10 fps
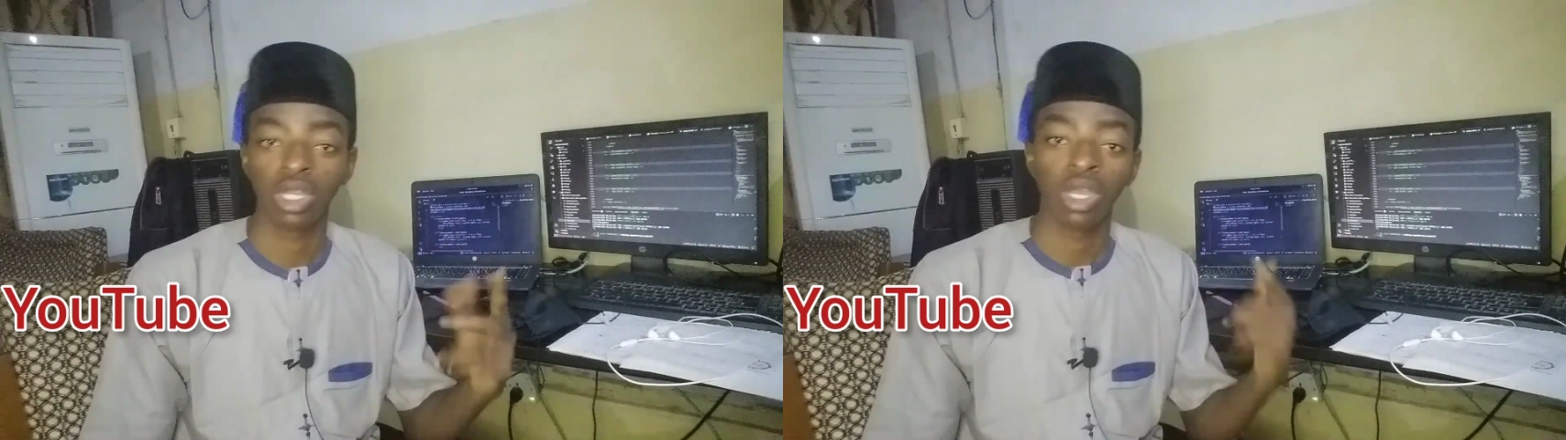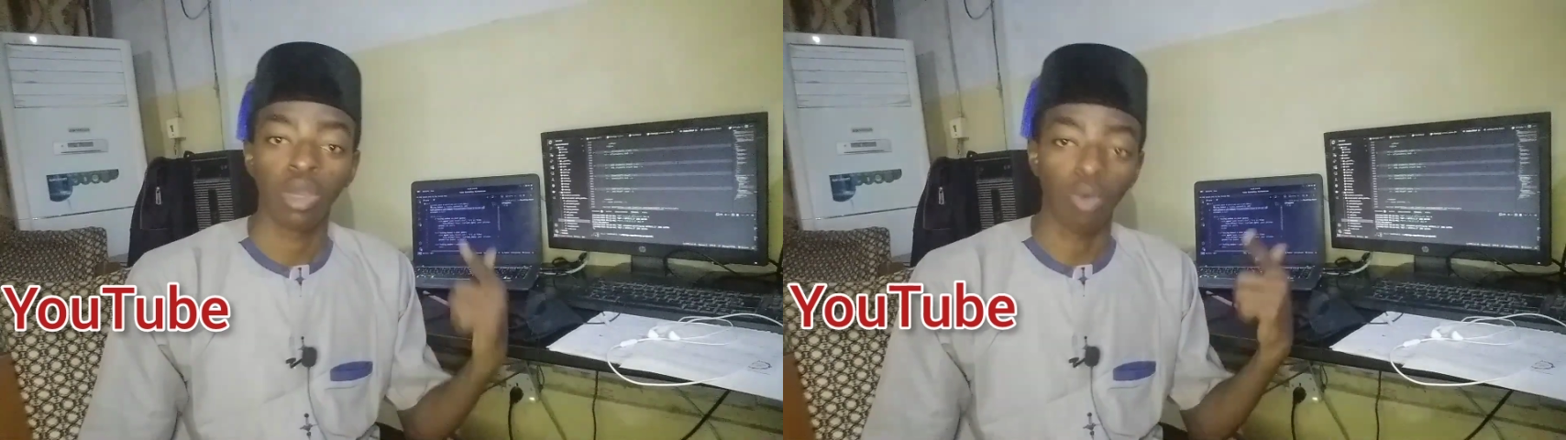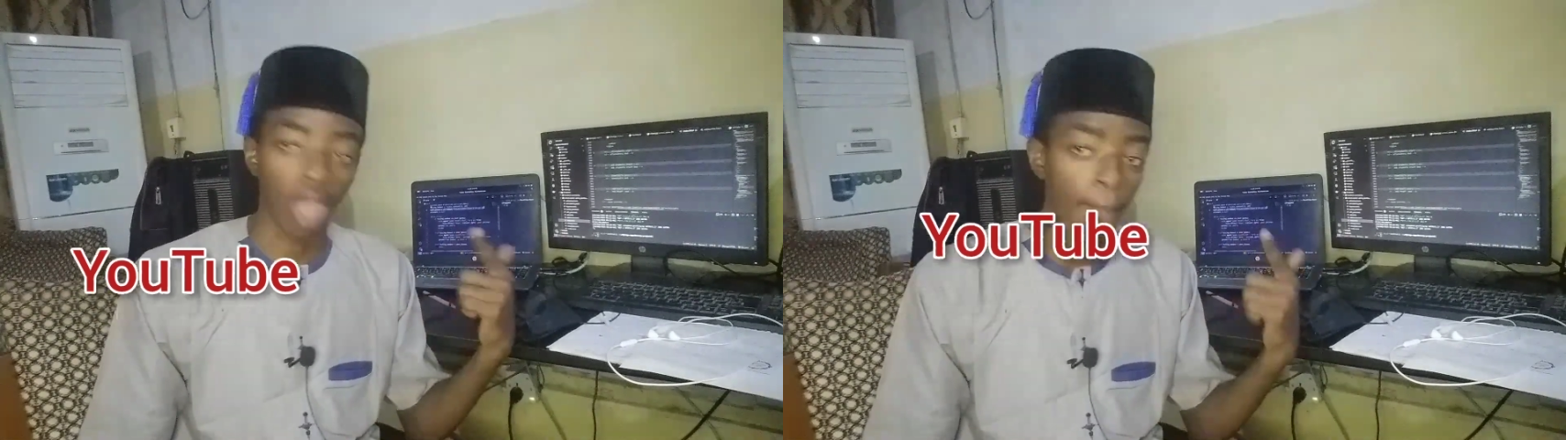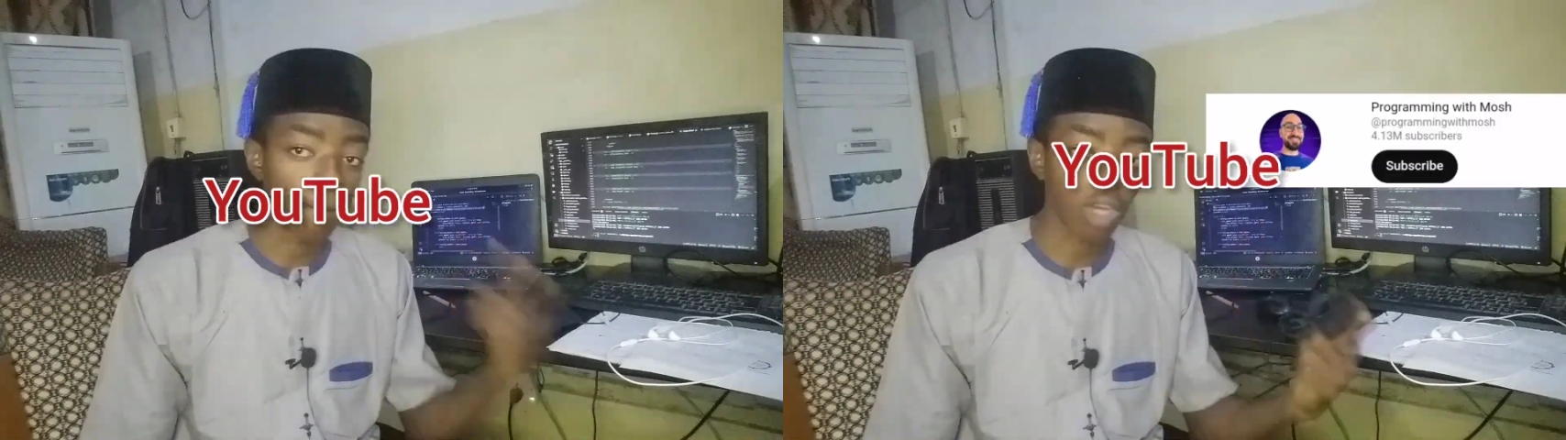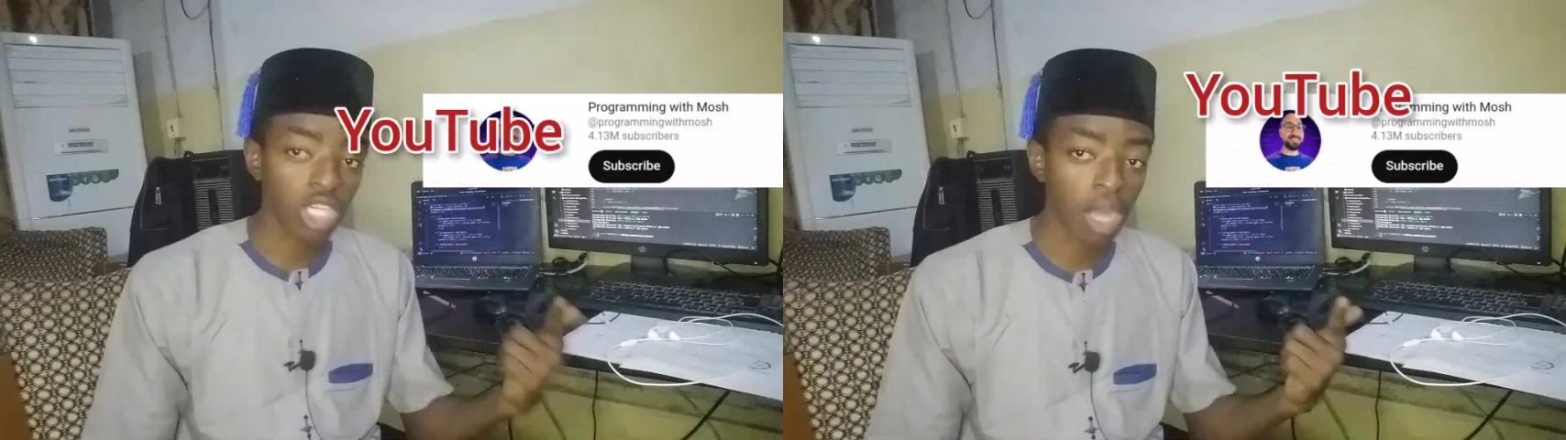We have
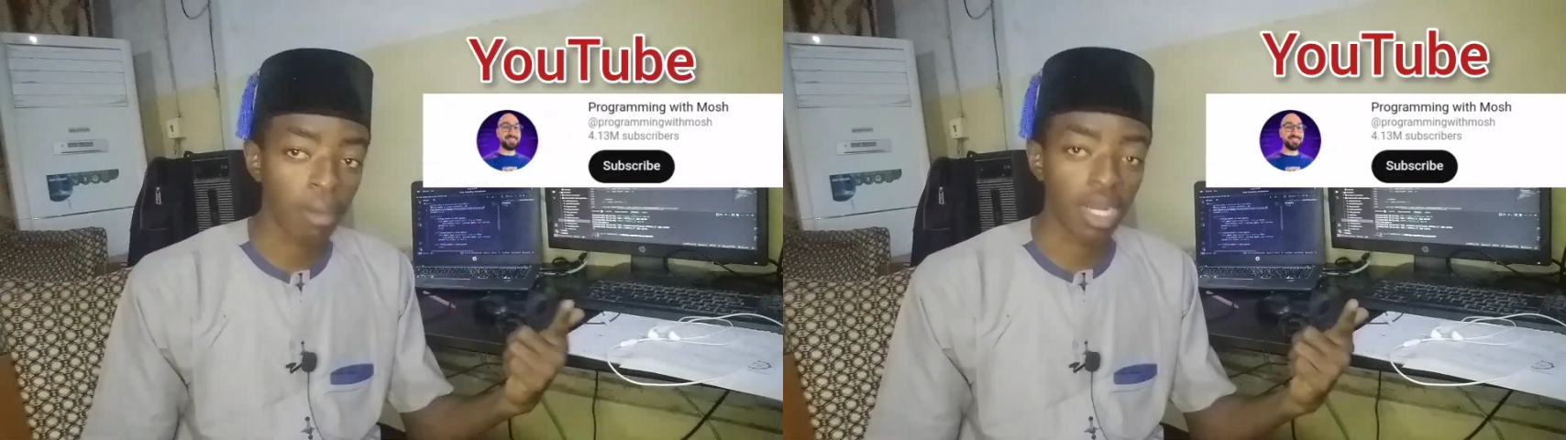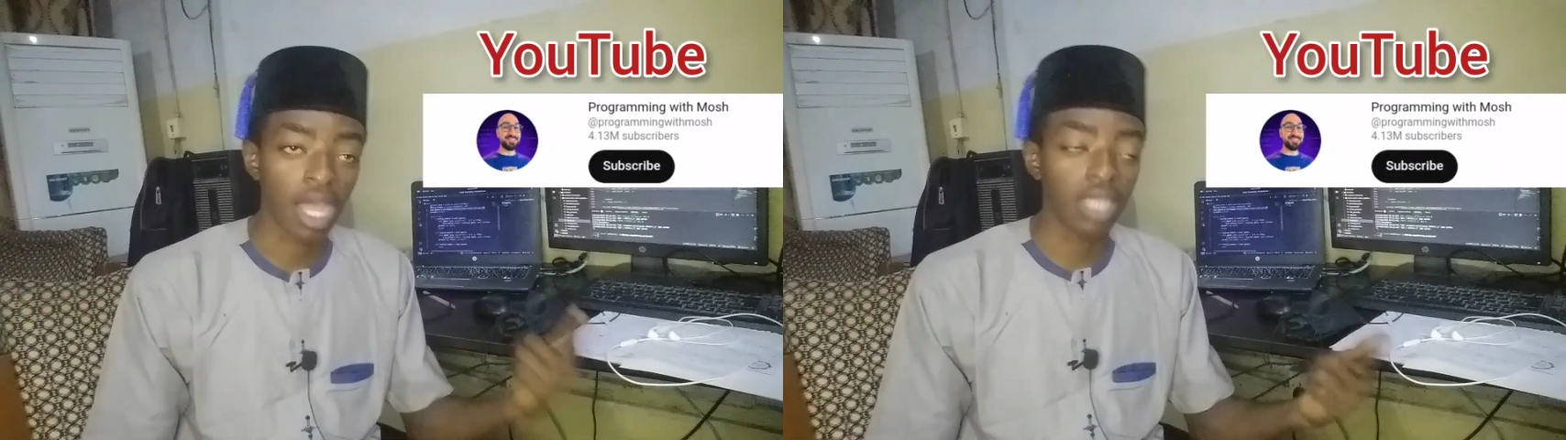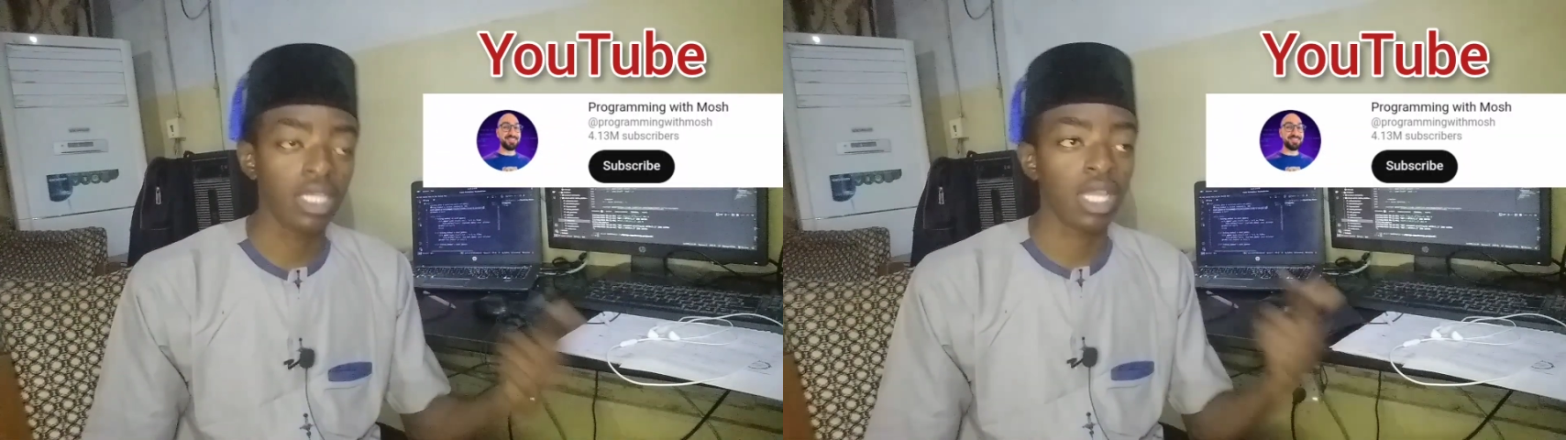Mosh Hamadani